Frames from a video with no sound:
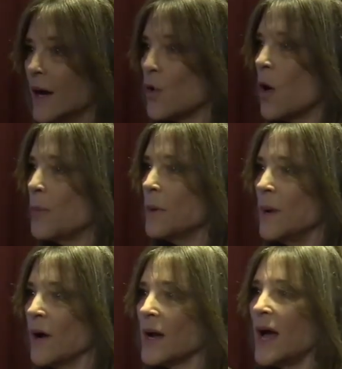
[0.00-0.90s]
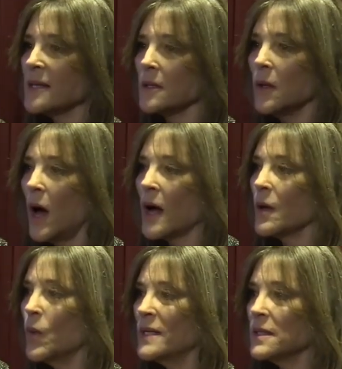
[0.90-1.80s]
Corporate America has a lock
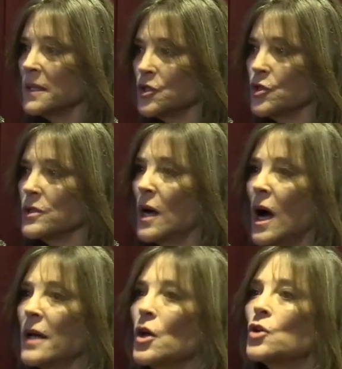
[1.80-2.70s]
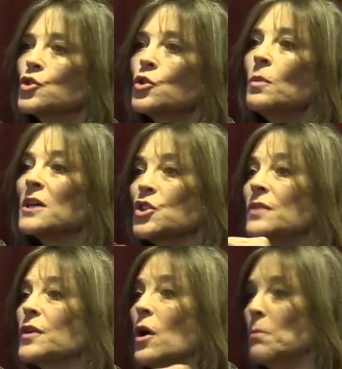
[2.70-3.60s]
in ways that it should not, too much
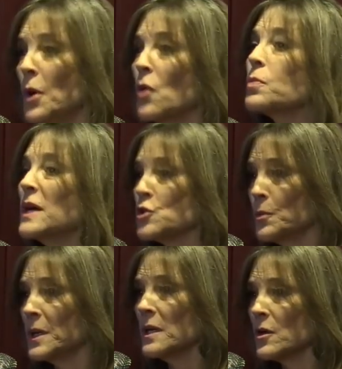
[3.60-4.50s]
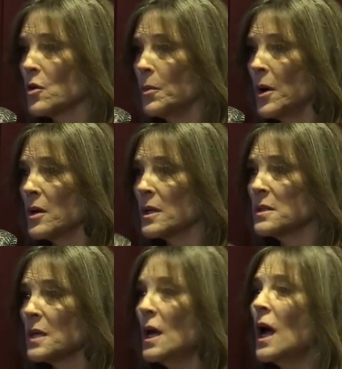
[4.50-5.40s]
even on both major political parties.
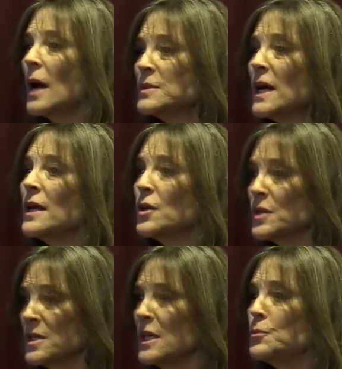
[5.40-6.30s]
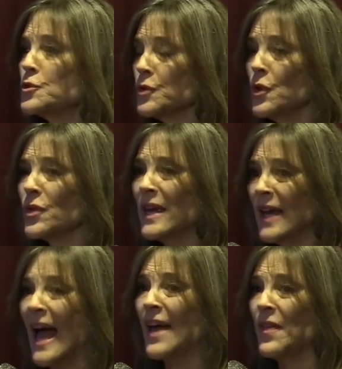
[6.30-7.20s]
I'm telling you the deep truth,
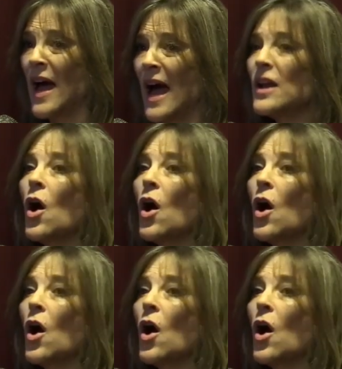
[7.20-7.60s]
and that